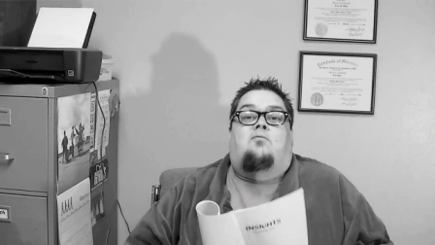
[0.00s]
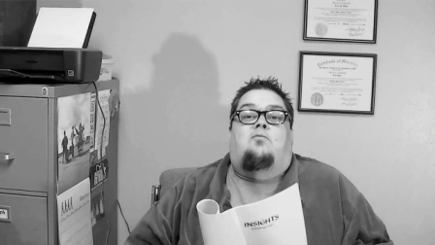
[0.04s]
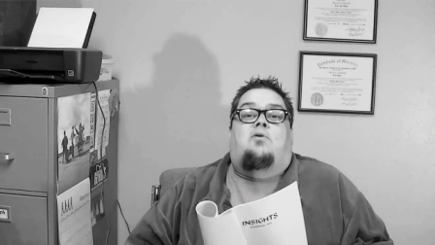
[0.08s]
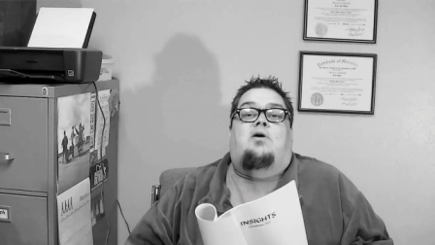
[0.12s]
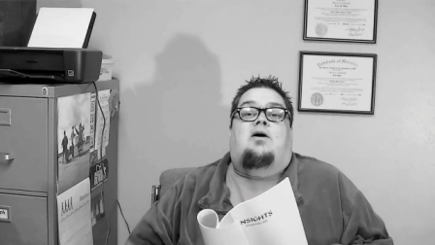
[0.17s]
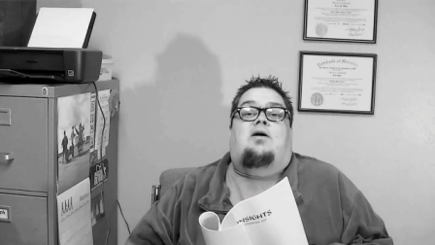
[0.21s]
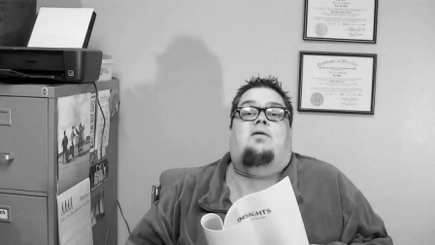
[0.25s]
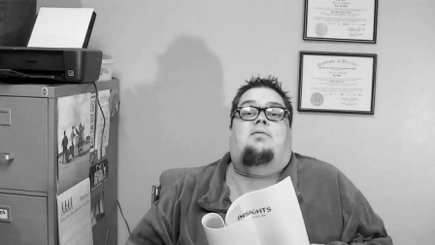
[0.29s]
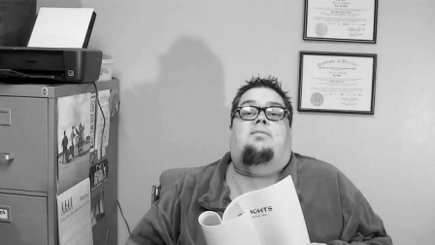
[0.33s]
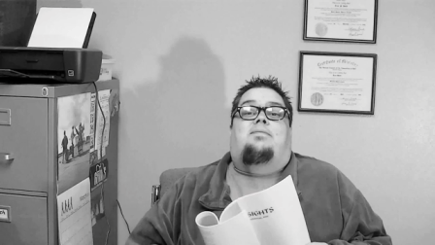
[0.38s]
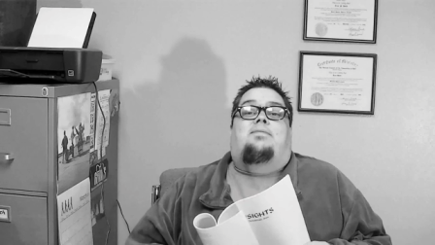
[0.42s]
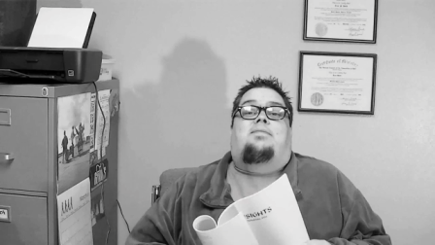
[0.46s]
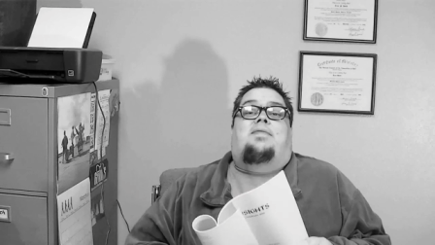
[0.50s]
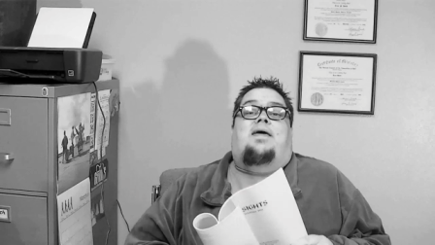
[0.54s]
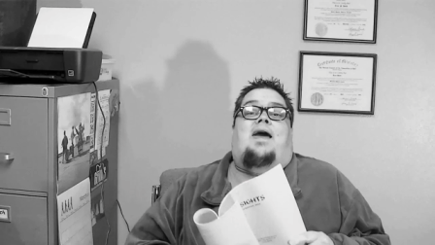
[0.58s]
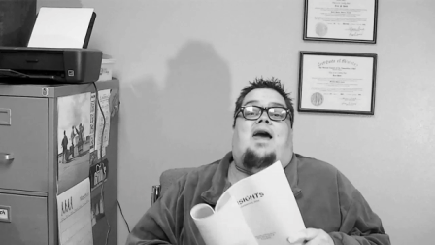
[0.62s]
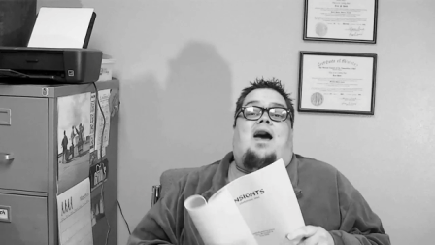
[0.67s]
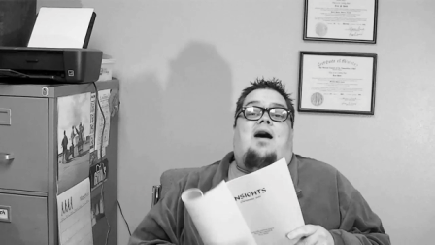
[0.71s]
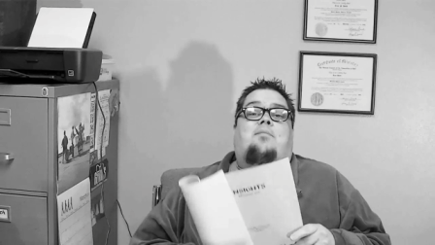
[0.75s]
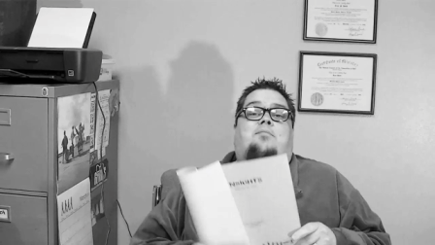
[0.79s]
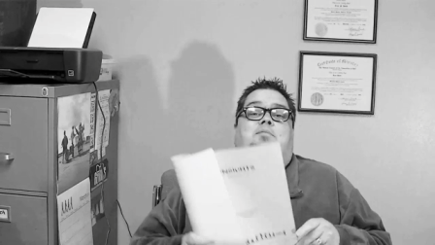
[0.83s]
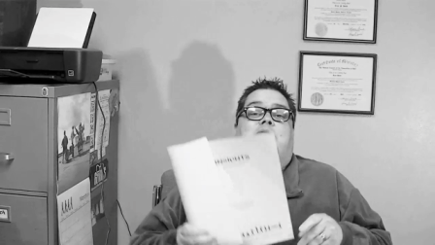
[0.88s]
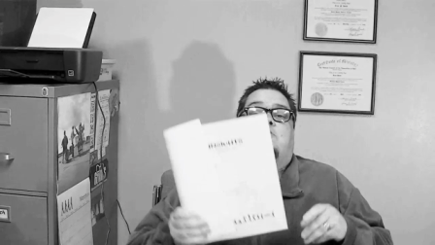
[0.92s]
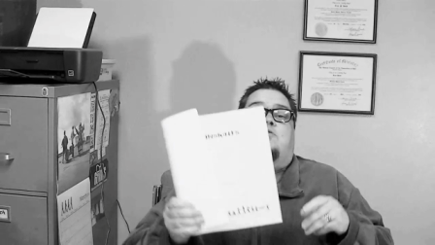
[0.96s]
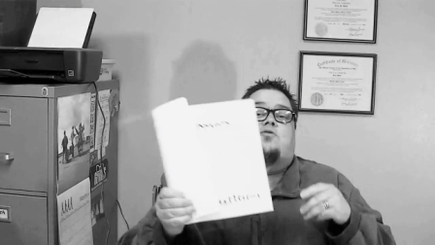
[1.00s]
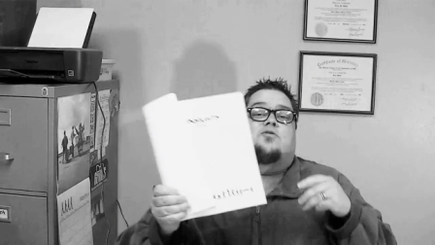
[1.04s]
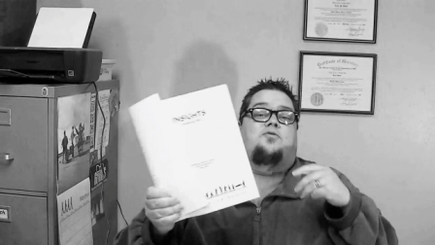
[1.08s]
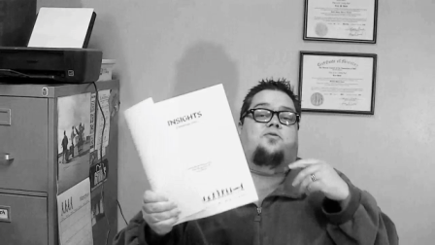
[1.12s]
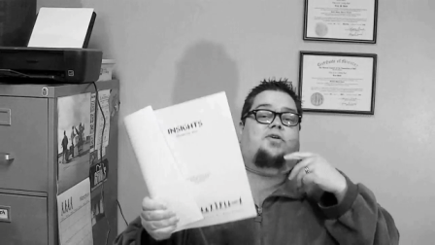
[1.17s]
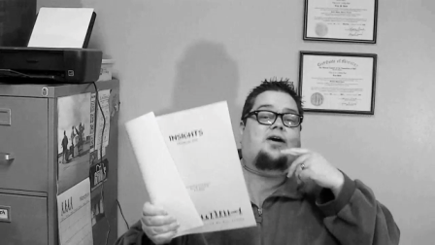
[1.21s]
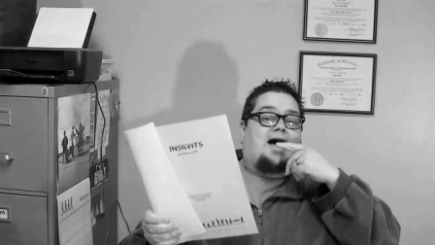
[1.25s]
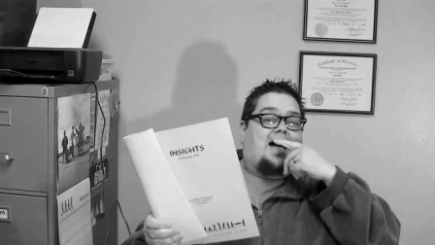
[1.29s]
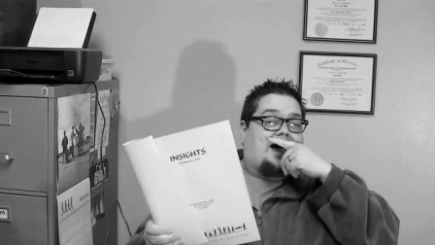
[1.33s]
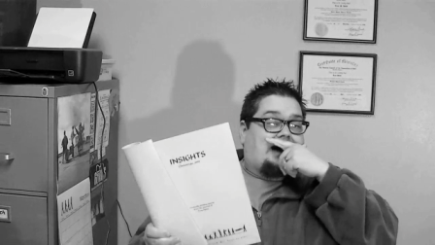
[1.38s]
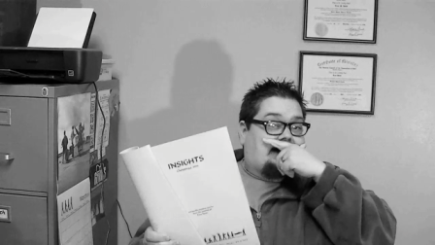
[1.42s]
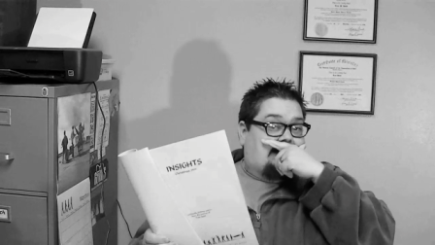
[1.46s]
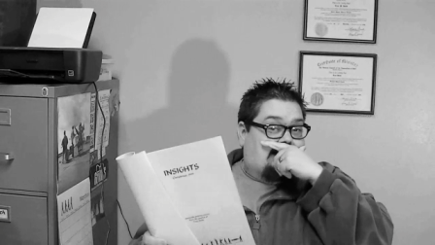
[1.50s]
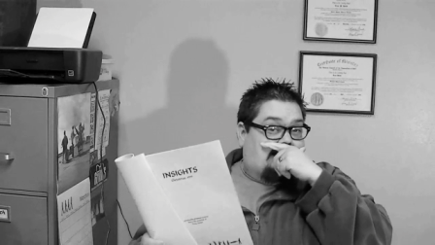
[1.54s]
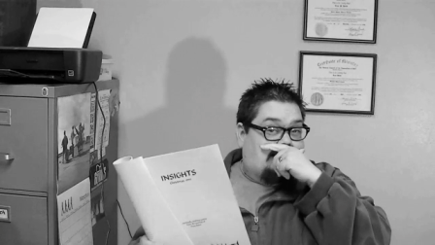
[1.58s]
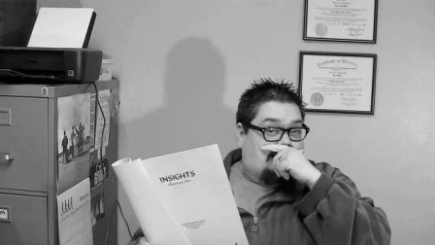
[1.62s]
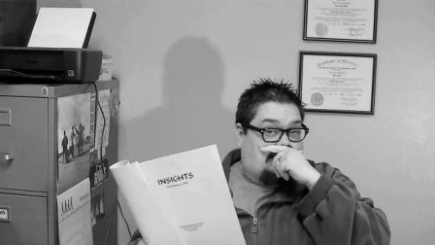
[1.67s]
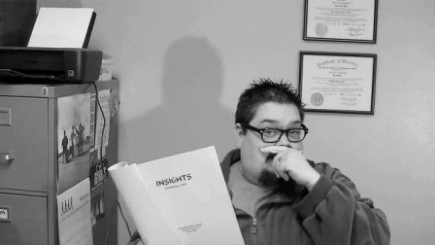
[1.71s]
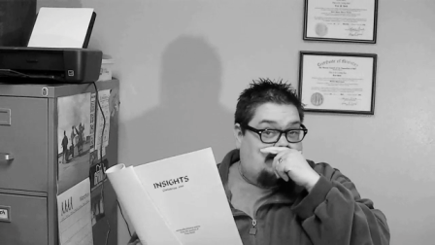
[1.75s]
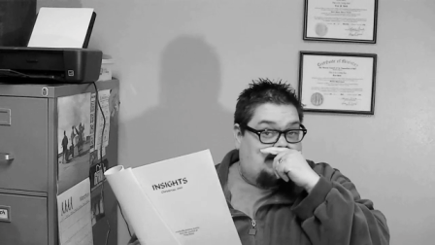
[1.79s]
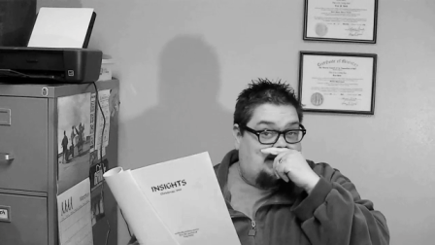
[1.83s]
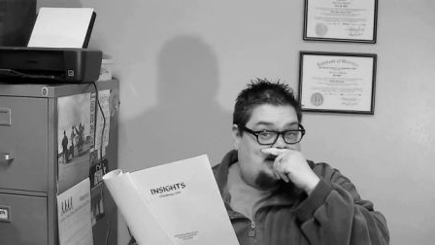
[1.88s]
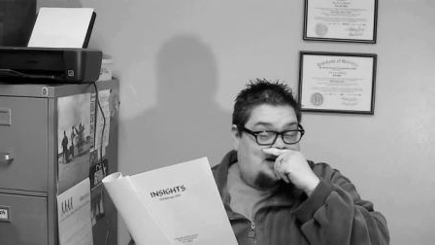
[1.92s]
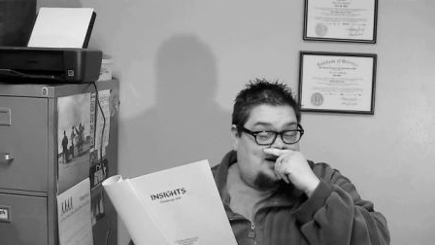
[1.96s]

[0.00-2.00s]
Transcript: Well, they happened to have gotten it